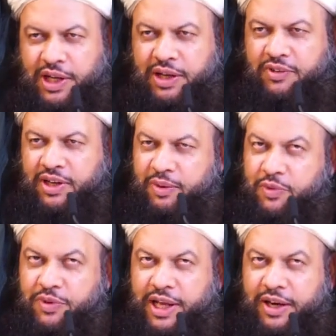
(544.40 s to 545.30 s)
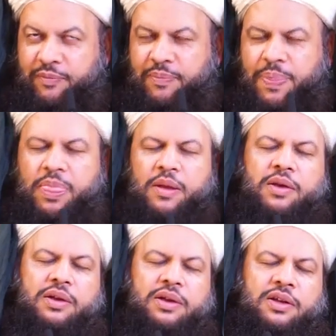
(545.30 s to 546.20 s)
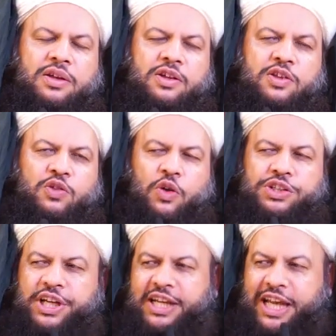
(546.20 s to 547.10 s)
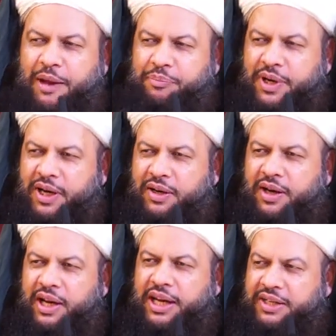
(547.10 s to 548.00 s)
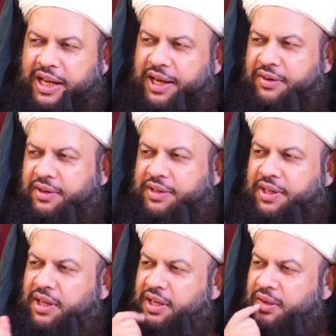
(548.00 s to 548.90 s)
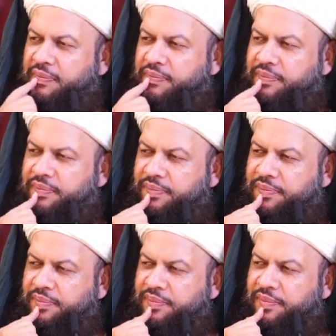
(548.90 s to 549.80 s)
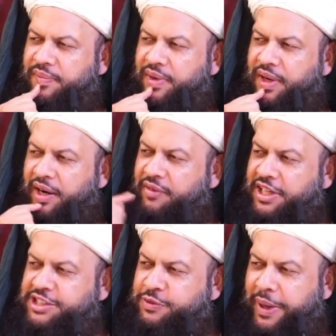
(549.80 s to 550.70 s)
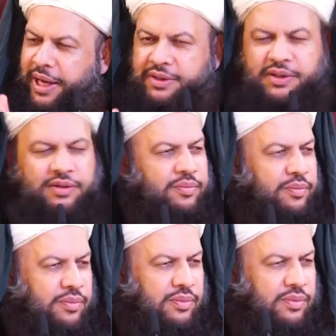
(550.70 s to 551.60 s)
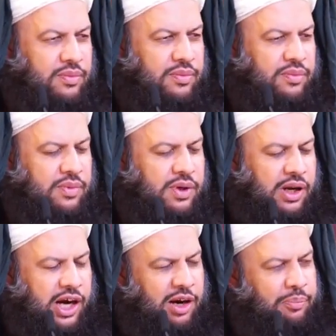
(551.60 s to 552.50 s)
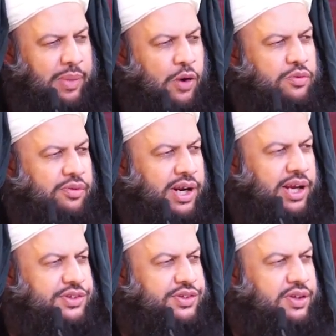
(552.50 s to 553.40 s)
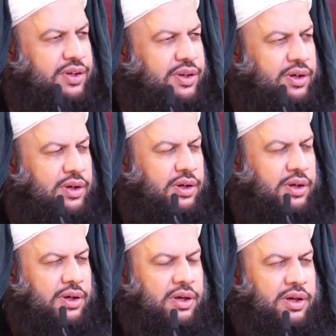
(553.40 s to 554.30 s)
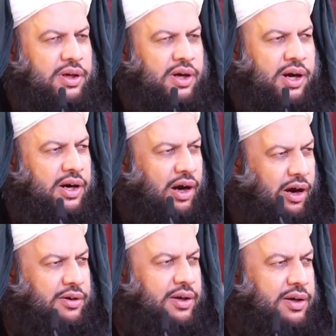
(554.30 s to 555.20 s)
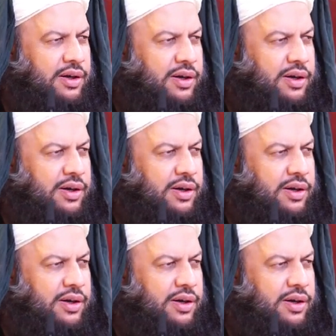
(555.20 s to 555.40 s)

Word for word: even up to then. So she kept her integrity, her respect, her boundaries, her honor,